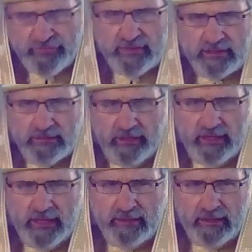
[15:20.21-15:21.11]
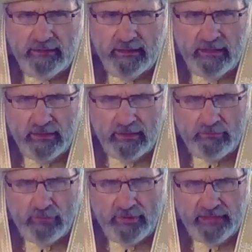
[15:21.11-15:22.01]
I said at the beginning,
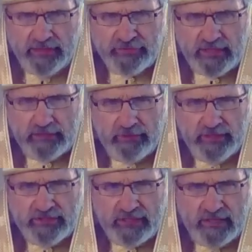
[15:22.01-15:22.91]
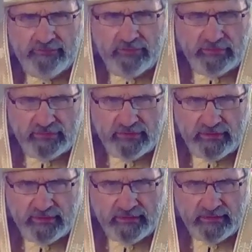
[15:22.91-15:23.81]
when they celebrate Shavuot,